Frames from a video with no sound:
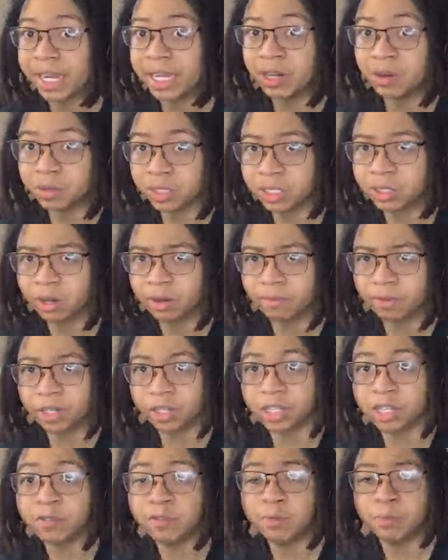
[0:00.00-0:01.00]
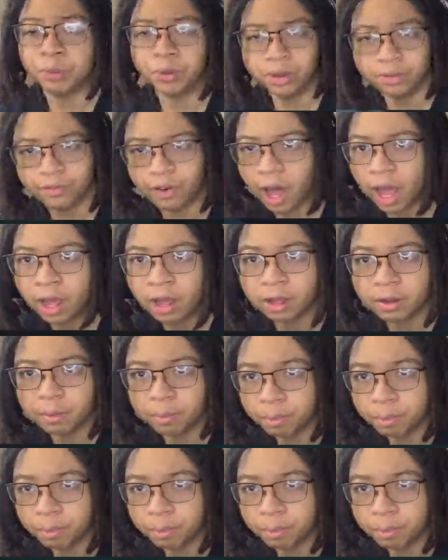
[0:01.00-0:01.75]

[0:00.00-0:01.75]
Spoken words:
idea whatsoever, because if you pre-fire